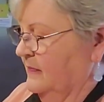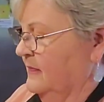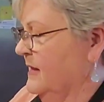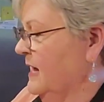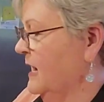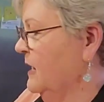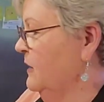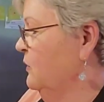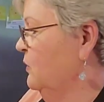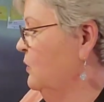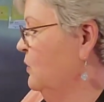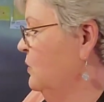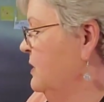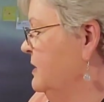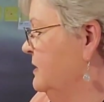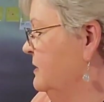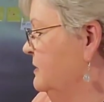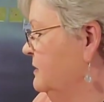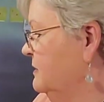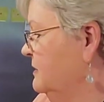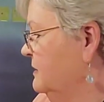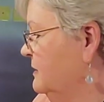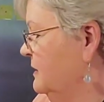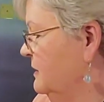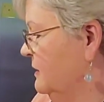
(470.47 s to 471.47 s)
That'll
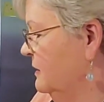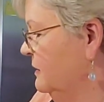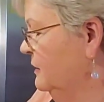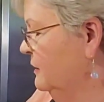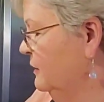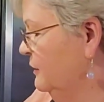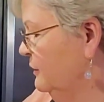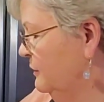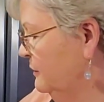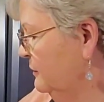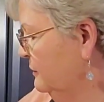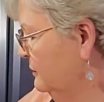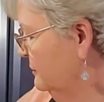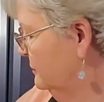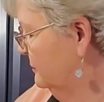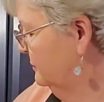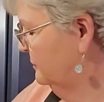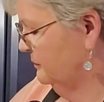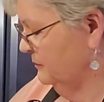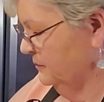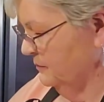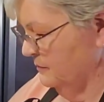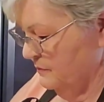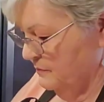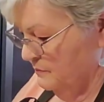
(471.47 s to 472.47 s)

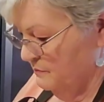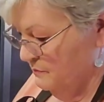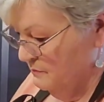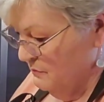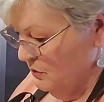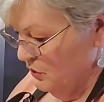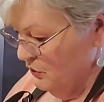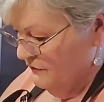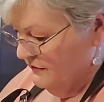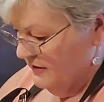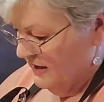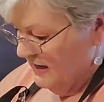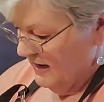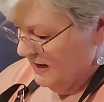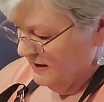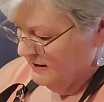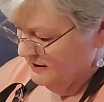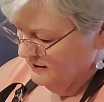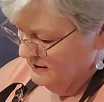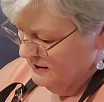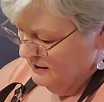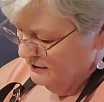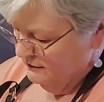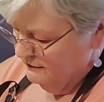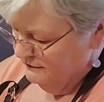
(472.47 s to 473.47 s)
move it out
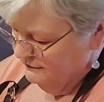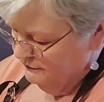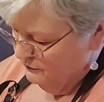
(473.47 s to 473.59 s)
of there